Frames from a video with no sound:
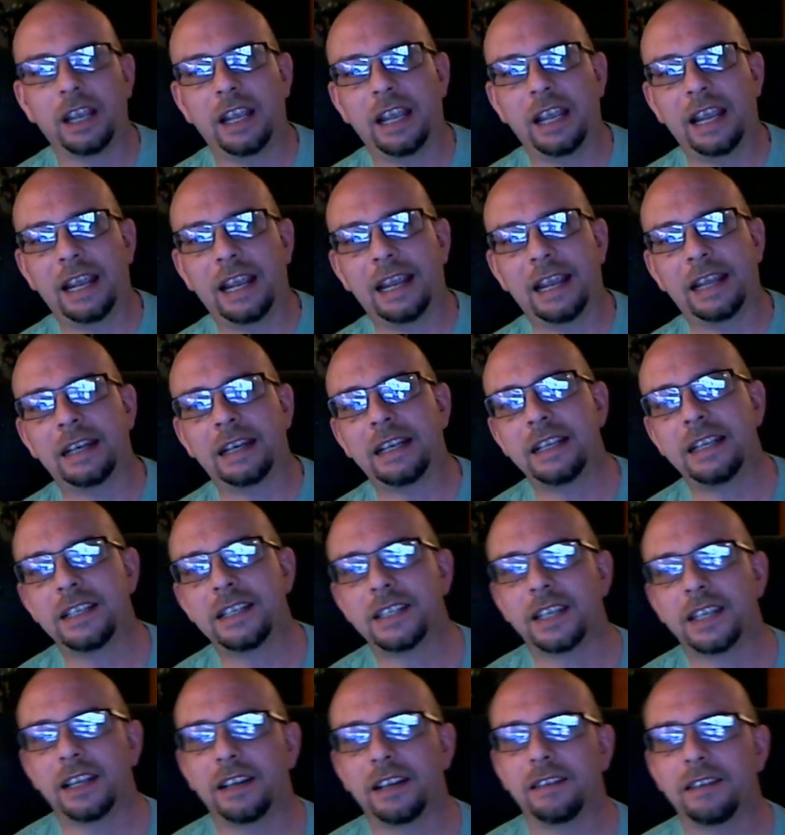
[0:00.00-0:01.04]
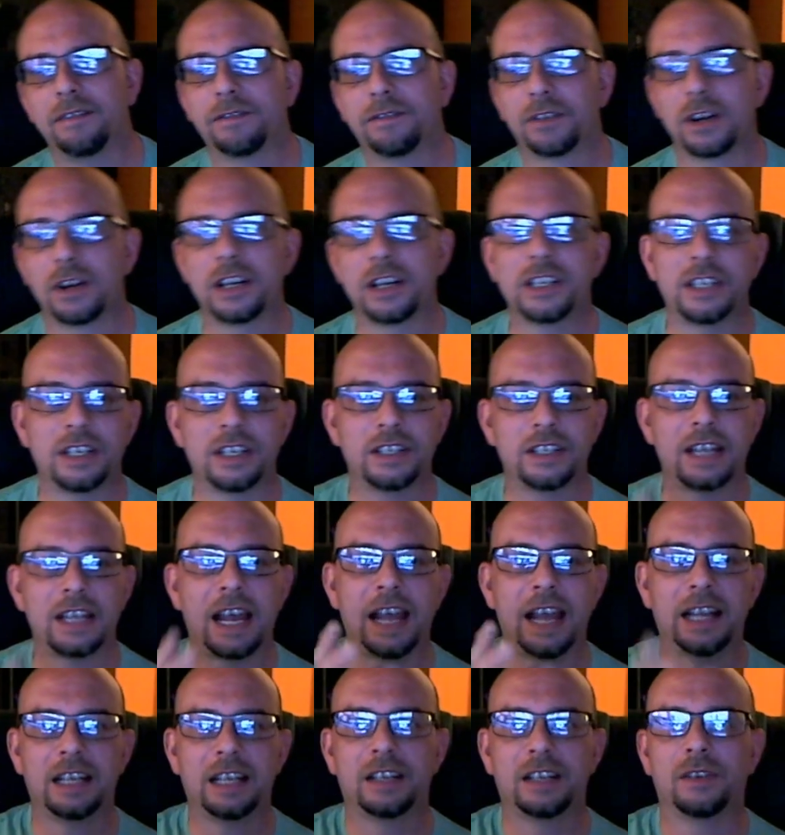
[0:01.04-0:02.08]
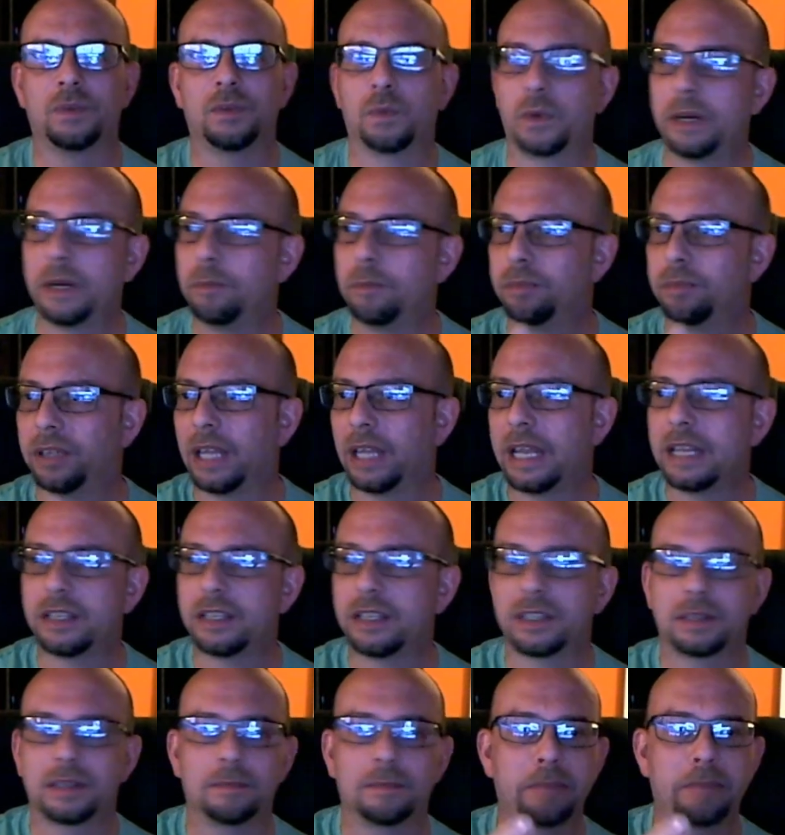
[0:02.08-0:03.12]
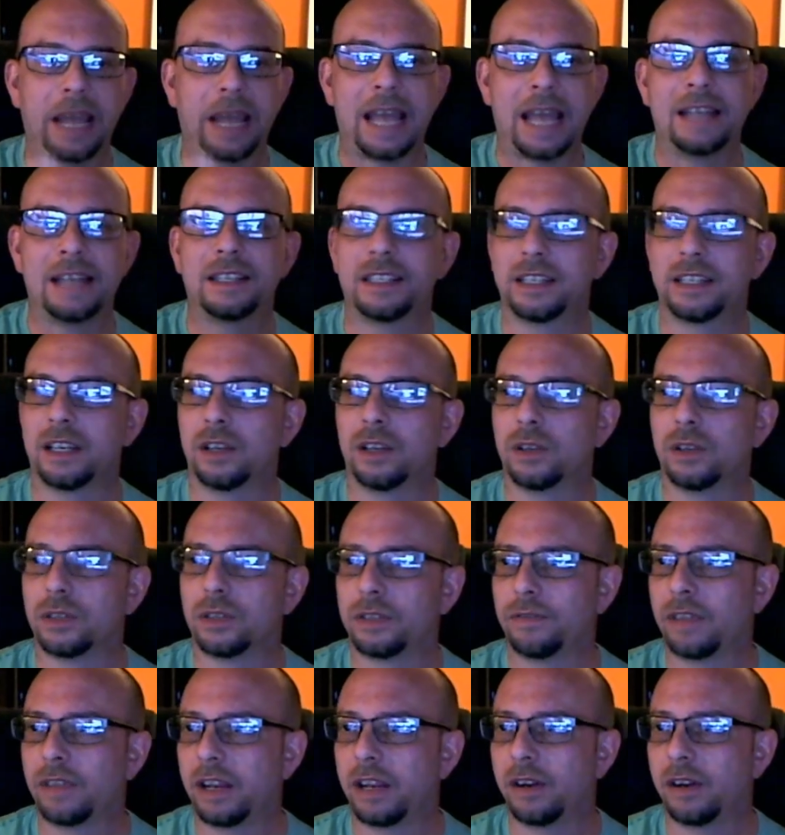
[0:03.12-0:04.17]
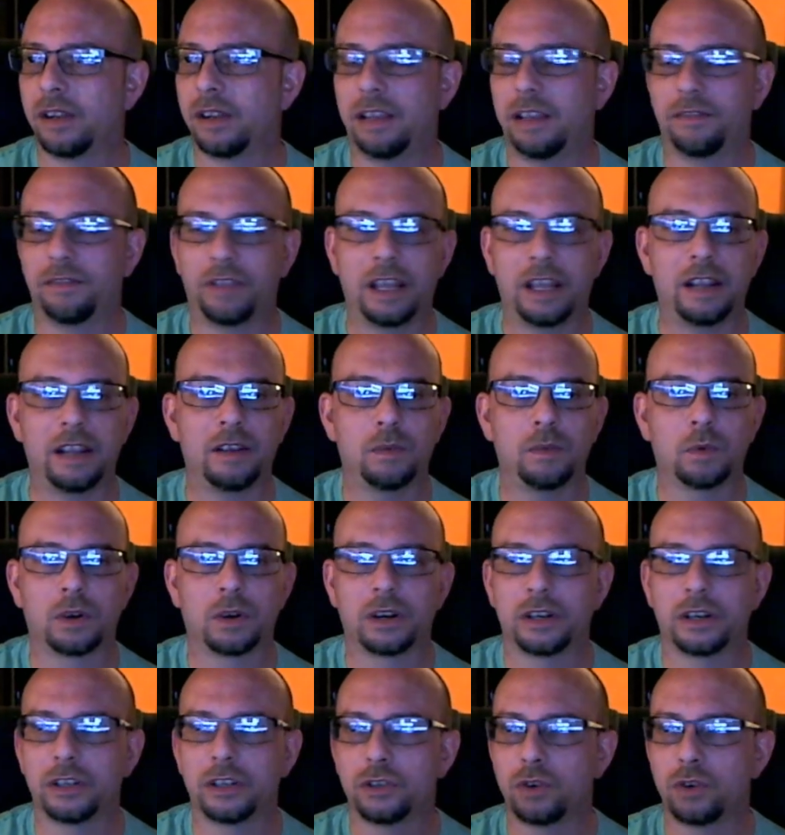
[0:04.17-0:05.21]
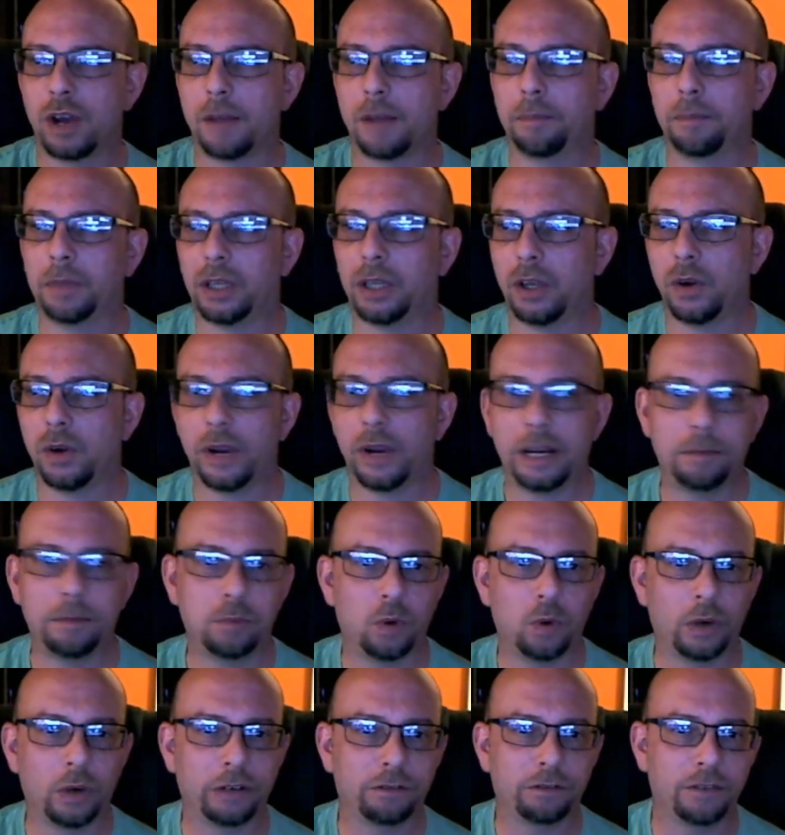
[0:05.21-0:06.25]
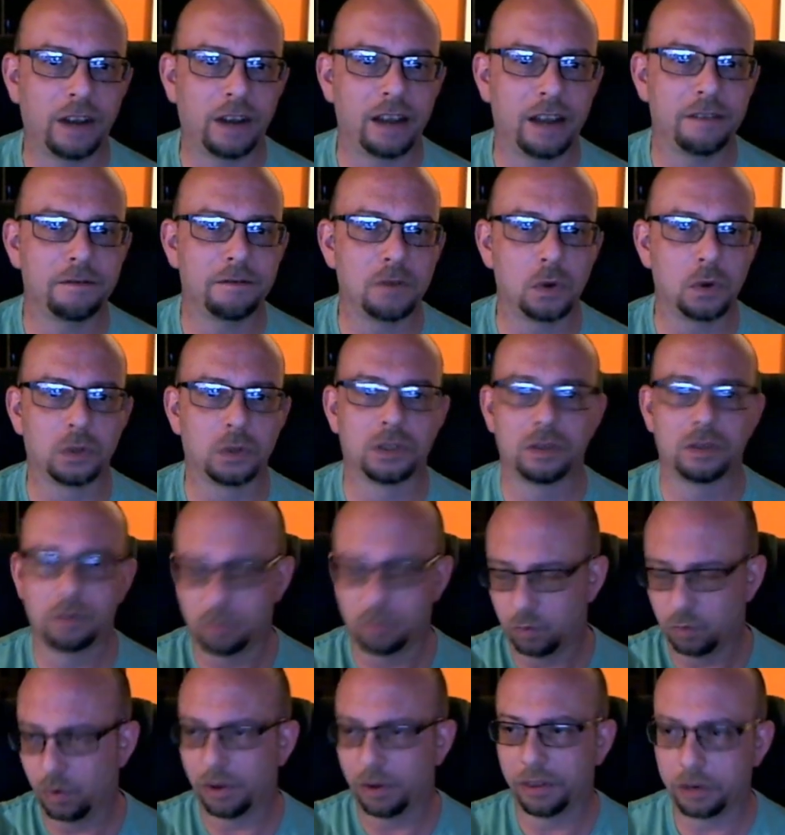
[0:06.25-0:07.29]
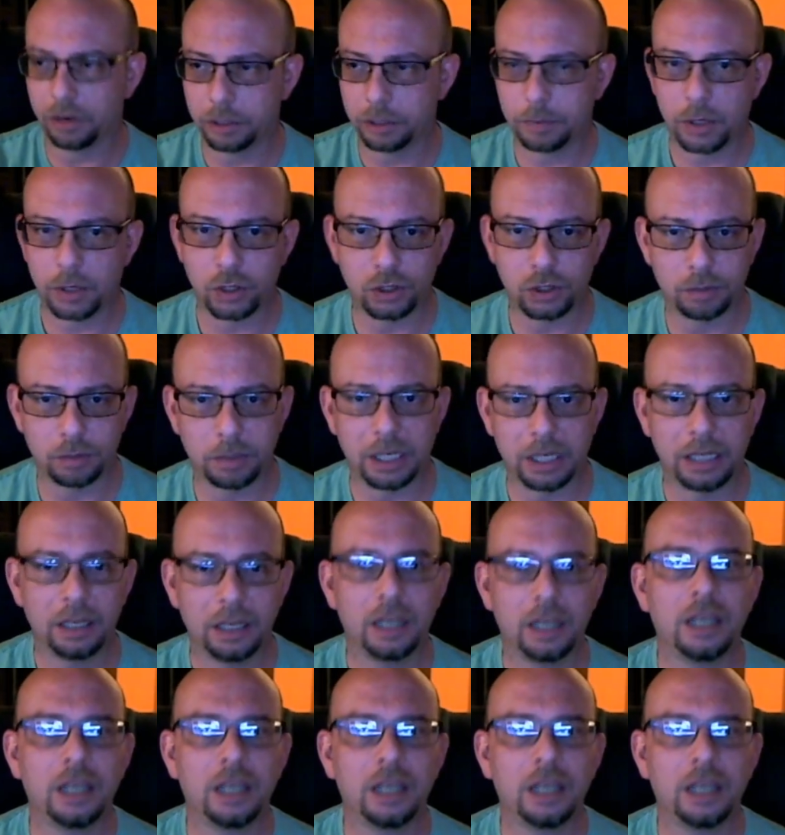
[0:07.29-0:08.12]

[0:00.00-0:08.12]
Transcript: And he said, for instance, I can replace bad cells if they if they were to drop below 8.5 volts where they're supposed to be,